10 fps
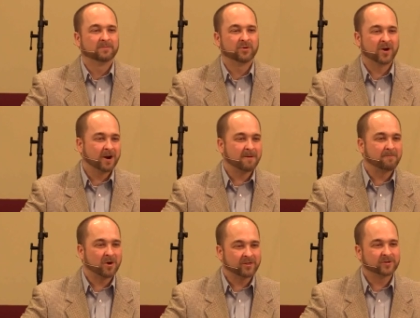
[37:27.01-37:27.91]
Beware, my
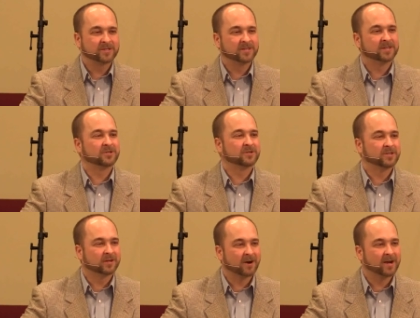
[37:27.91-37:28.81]
brothers and sisters
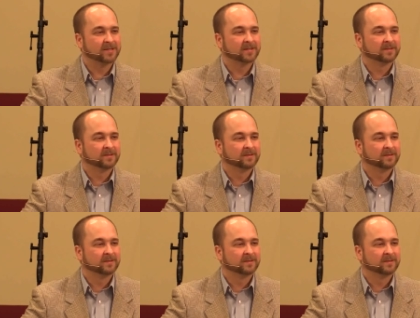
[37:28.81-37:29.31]
in Christ.